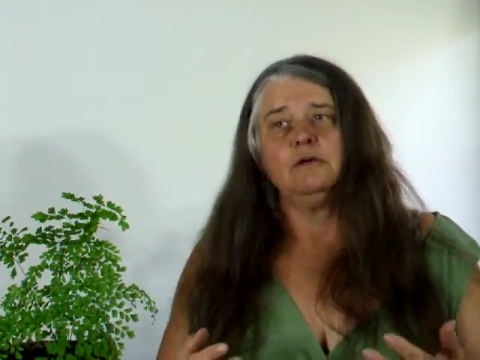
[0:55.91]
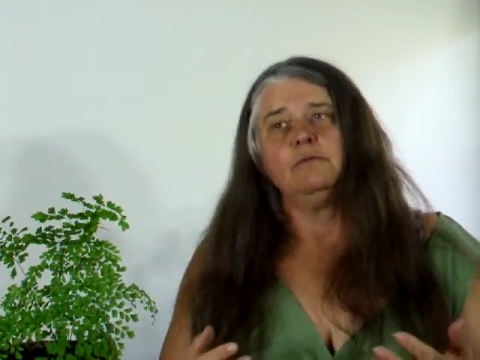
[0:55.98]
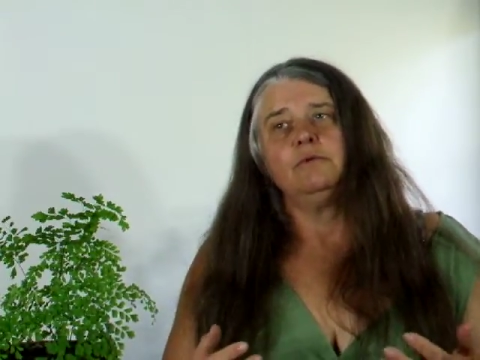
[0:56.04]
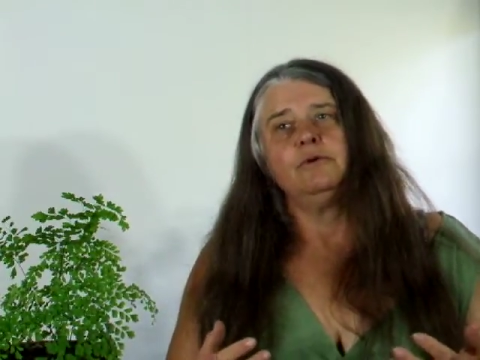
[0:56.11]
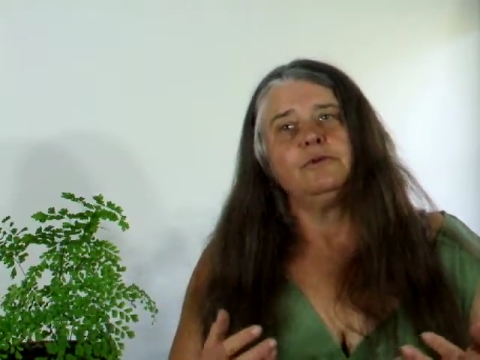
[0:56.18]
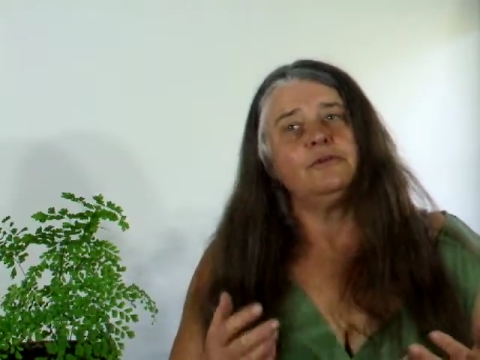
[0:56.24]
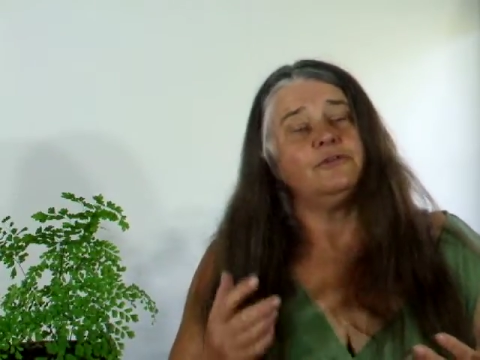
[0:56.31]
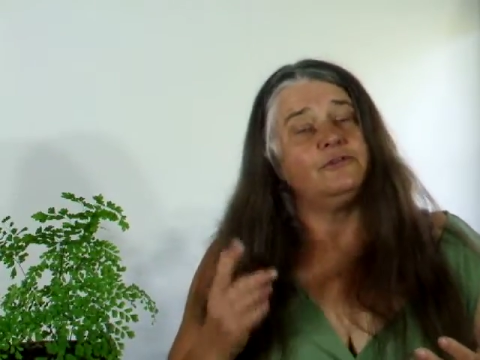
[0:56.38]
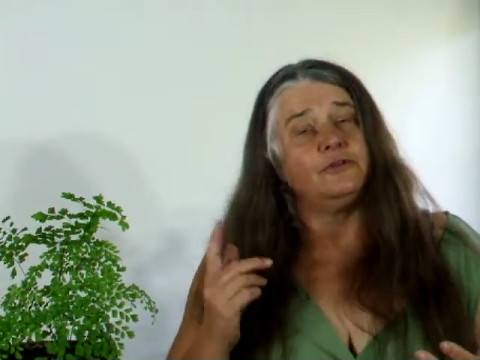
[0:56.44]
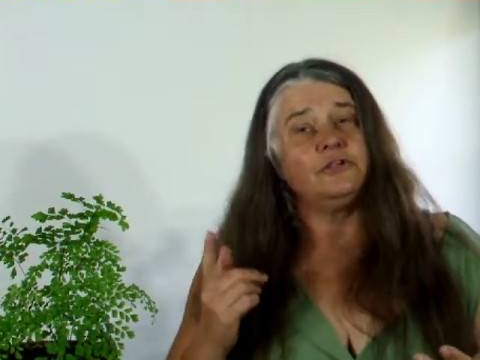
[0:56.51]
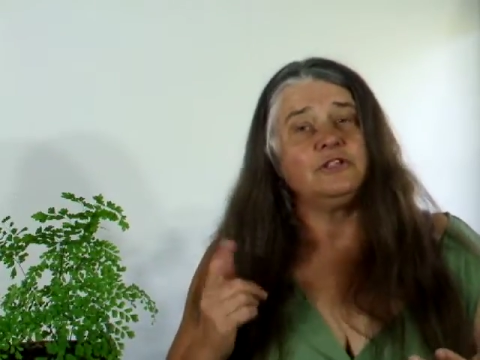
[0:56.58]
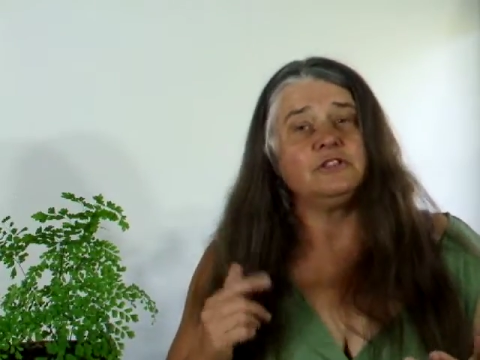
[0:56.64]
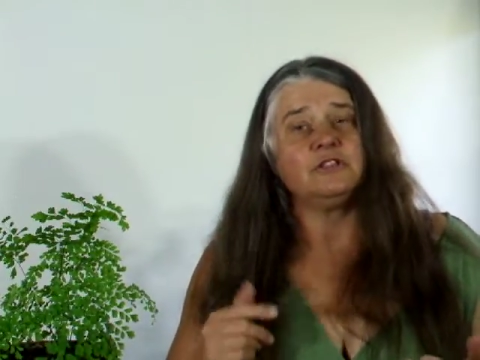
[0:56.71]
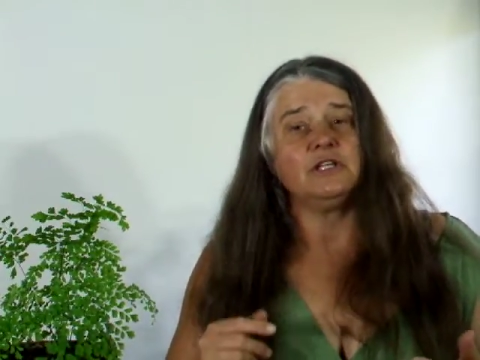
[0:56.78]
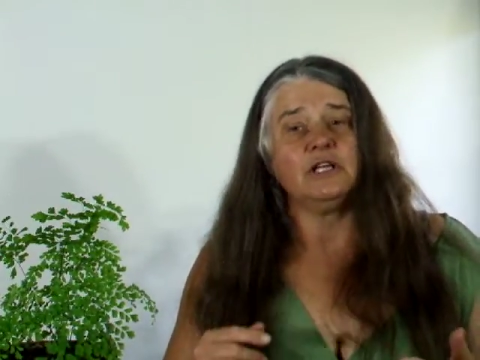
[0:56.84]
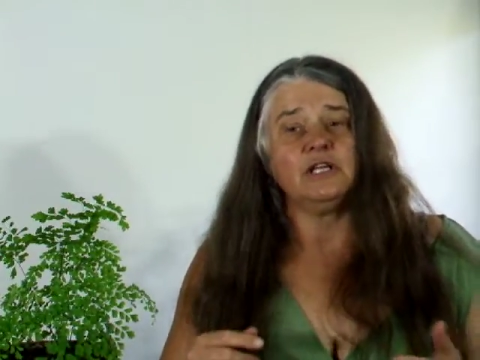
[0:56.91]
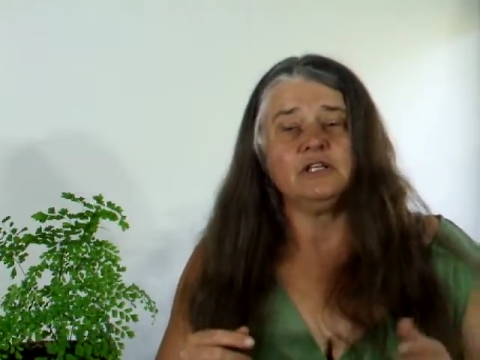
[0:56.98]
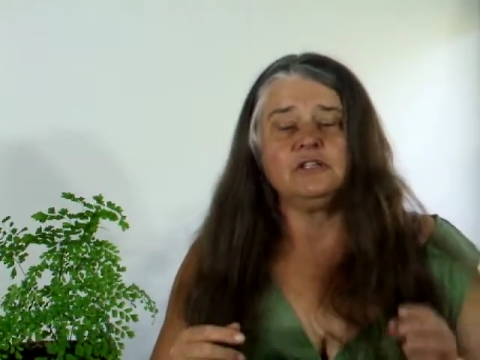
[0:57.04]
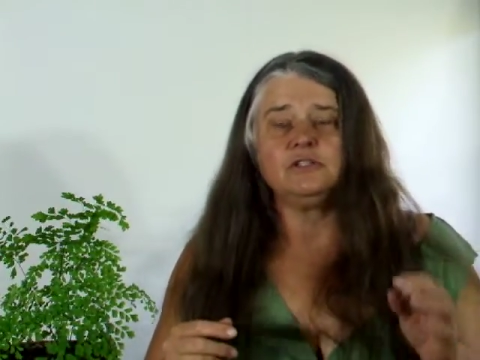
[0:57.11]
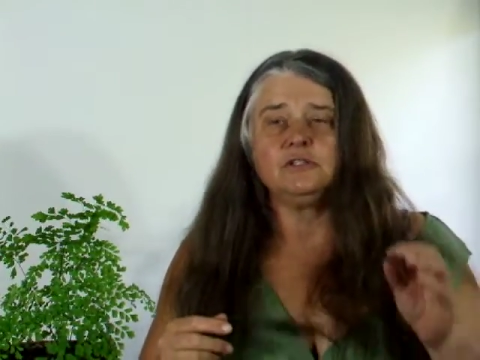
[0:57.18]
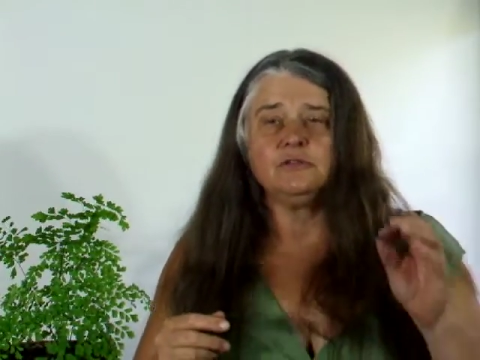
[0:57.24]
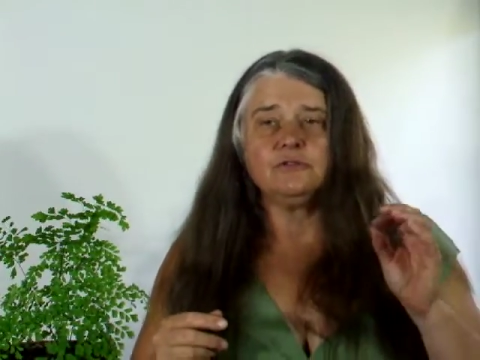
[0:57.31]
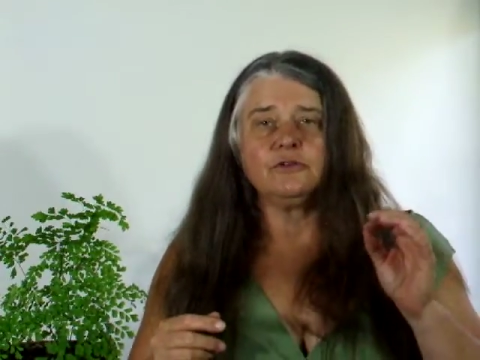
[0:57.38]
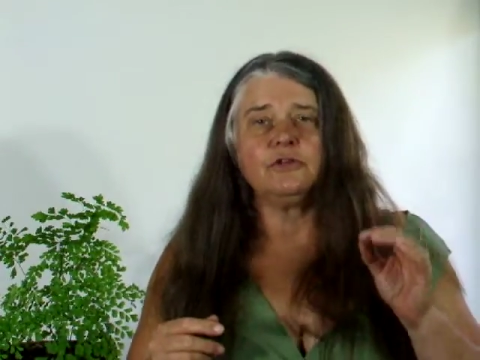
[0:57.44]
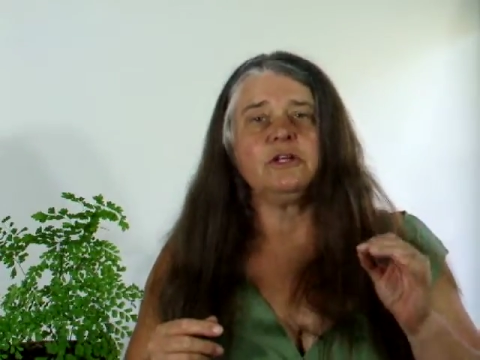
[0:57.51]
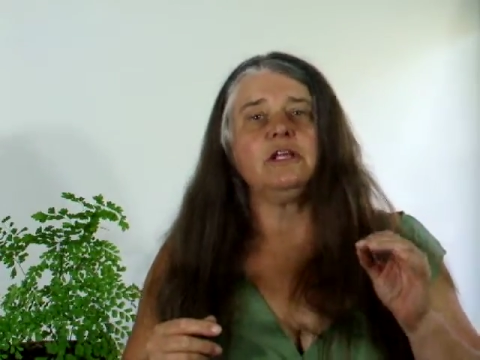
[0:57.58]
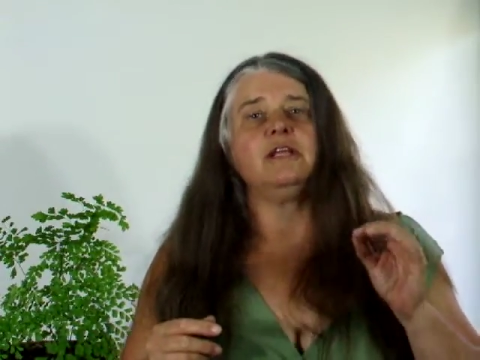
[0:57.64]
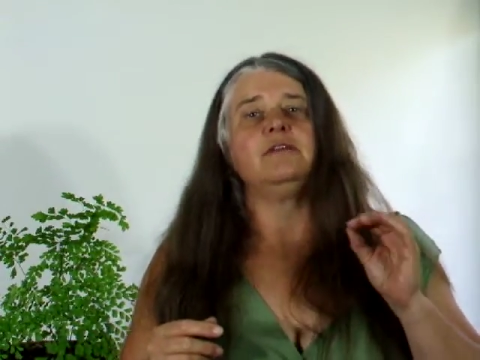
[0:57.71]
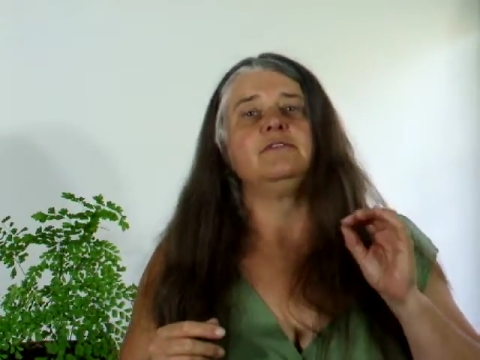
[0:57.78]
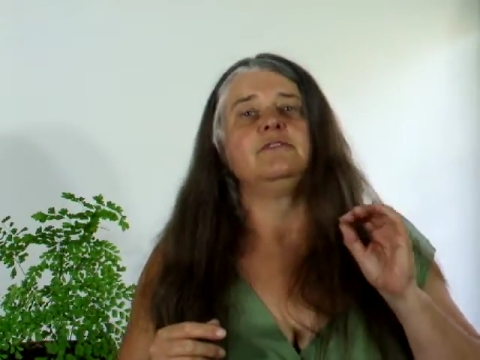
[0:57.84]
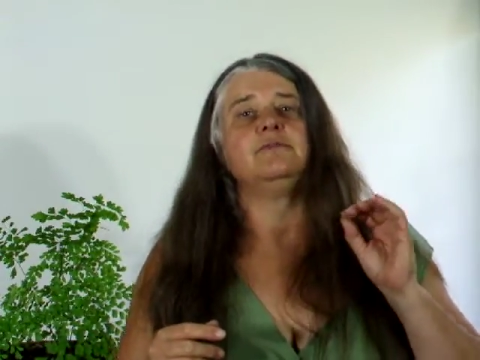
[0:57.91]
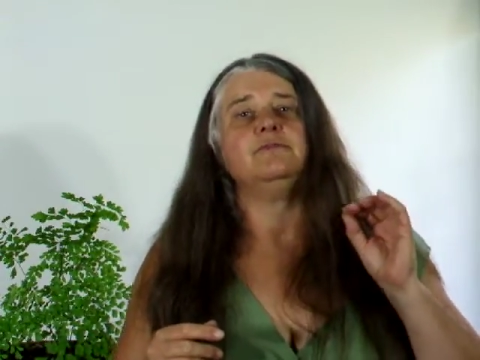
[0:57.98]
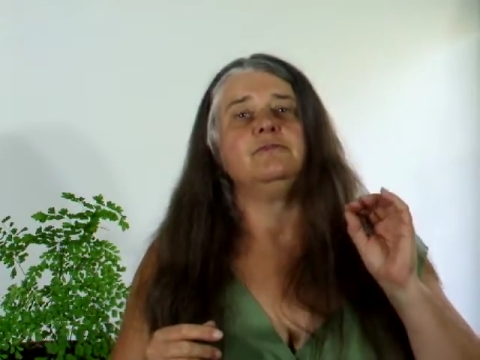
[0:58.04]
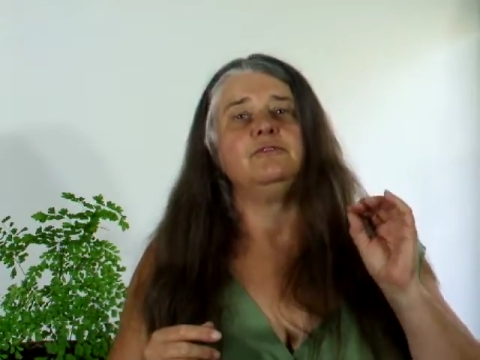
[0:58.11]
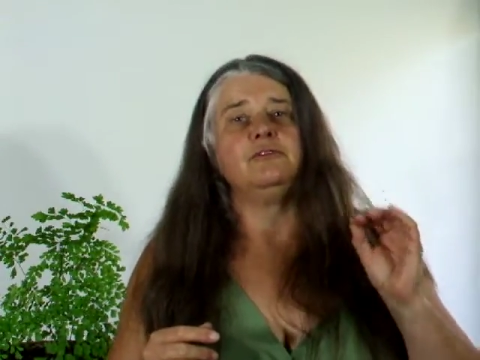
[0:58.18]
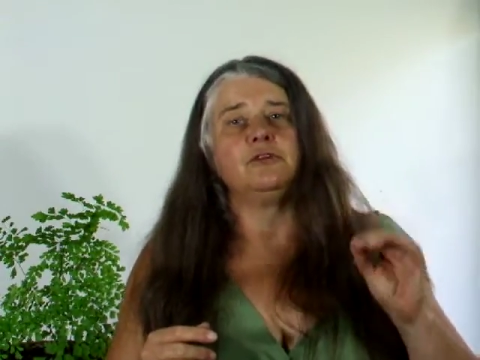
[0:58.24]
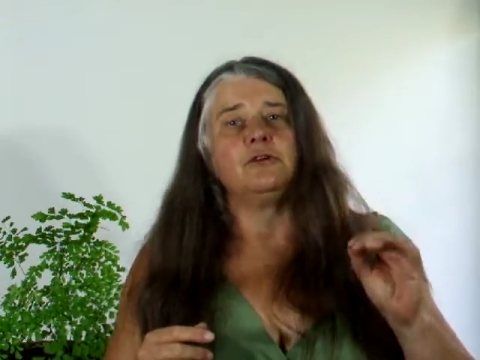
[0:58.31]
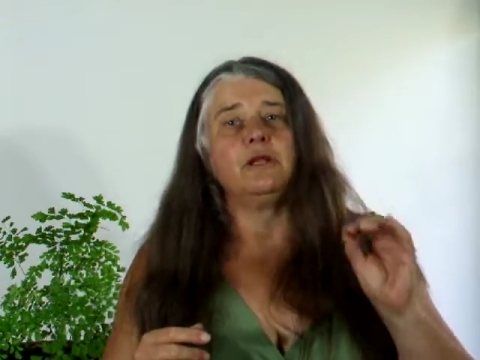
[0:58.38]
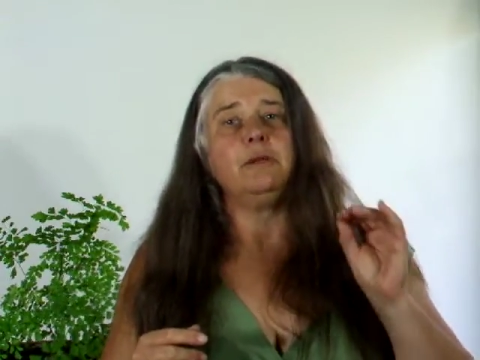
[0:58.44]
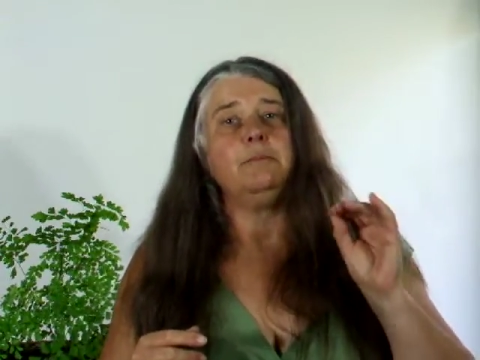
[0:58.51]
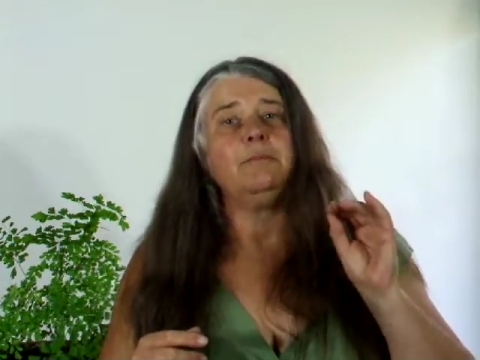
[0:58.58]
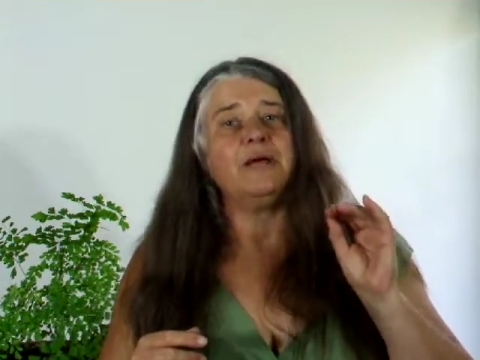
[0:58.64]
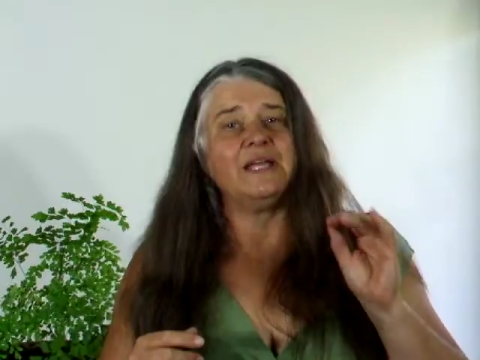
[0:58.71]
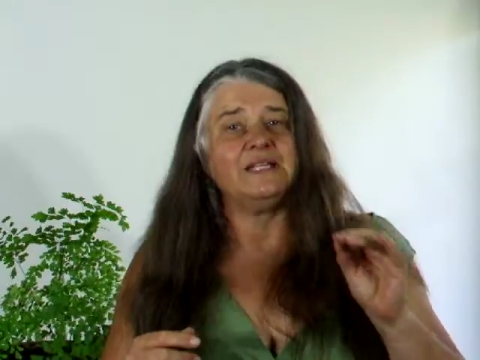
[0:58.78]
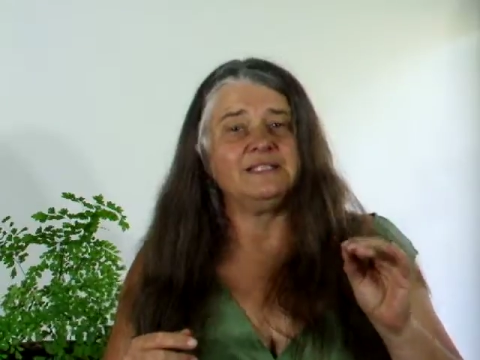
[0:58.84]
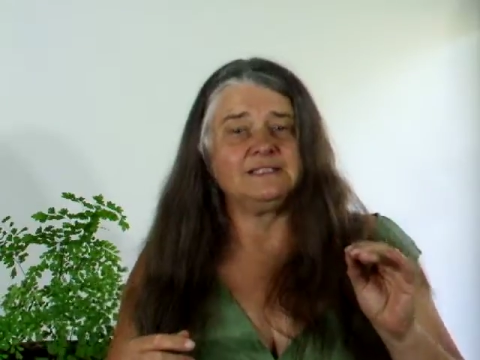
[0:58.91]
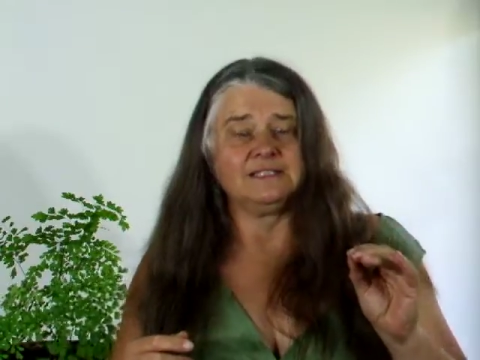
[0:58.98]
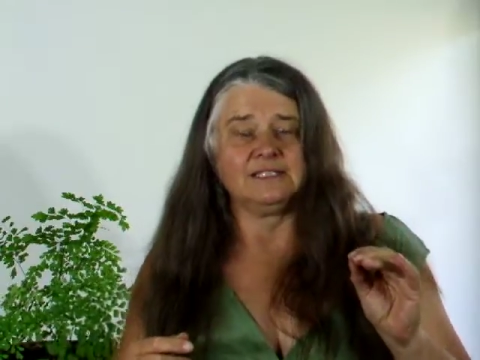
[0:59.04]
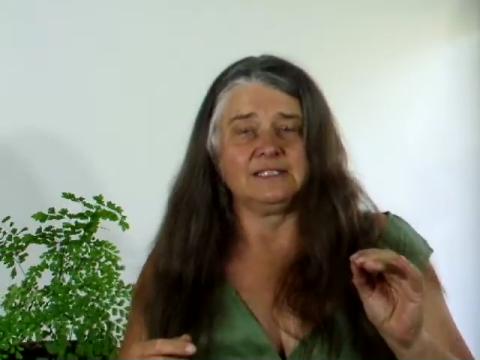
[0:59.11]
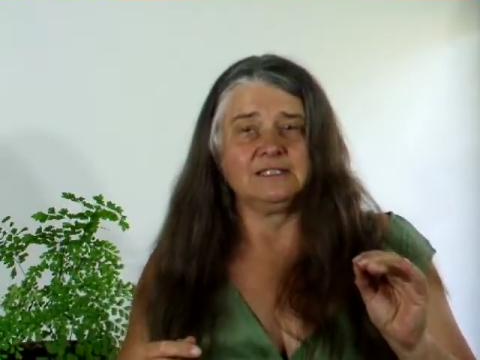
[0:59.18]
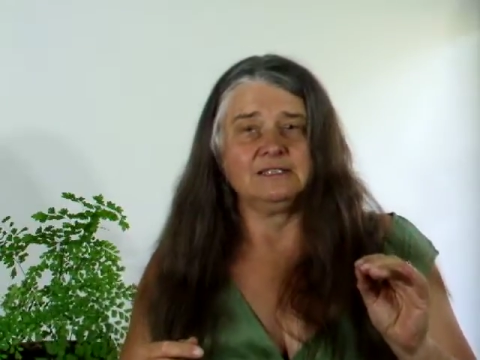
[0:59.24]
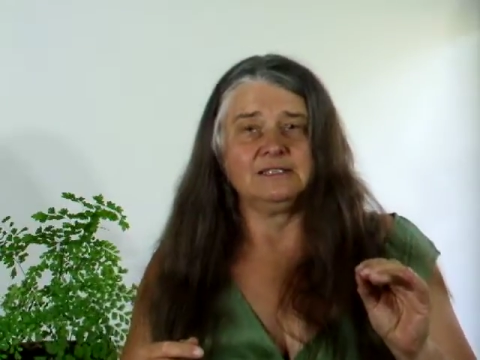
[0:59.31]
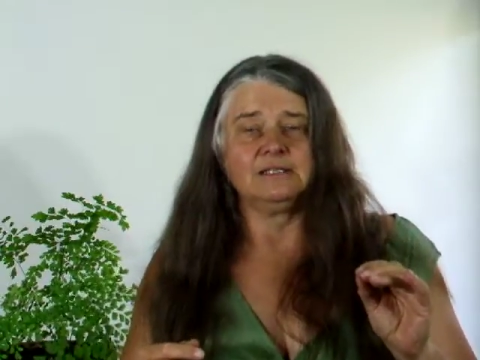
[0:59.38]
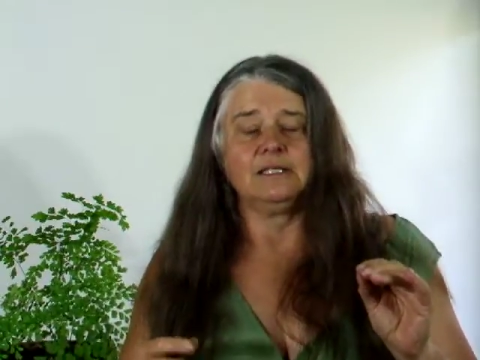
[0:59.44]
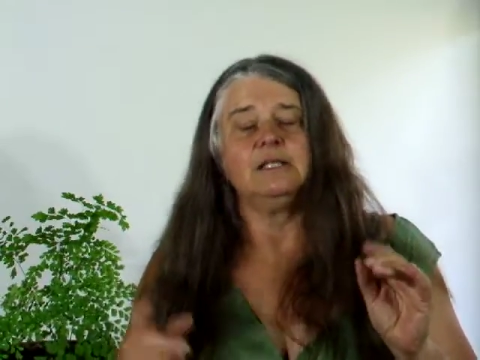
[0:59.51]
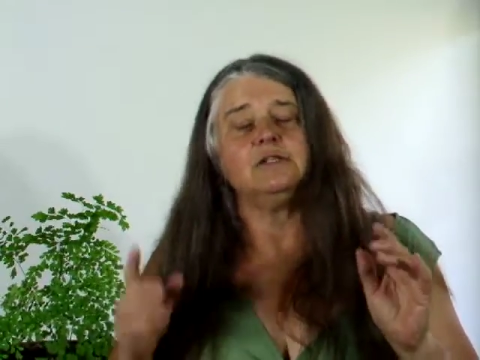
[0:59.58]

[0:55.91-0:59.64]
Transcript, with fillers: Well, the first thing is you've got to have some very basics.